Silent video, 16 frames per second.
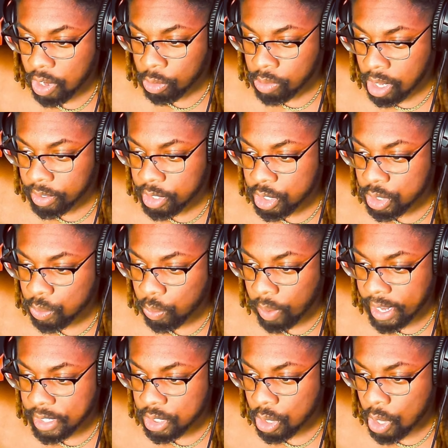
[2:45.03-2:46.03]
Around his
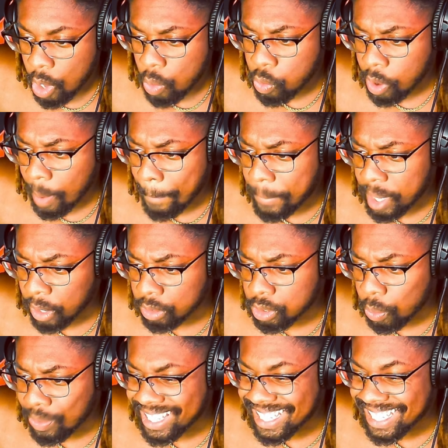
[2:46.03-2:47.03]
waist wore a
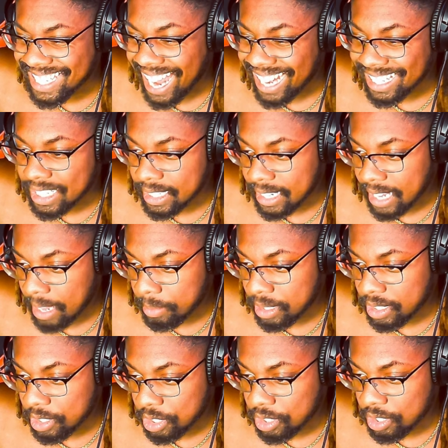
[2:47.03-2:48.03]
belt with shotgun
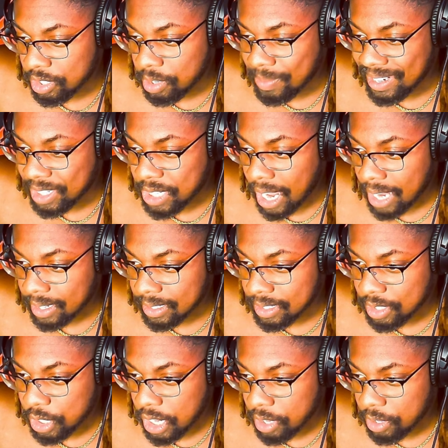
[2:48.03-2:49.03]
ammunition. You mean shotgun
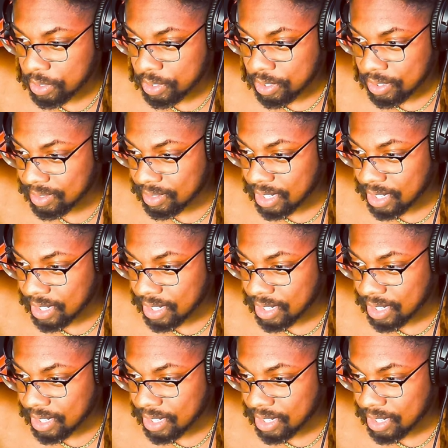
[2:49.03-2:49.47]
shells?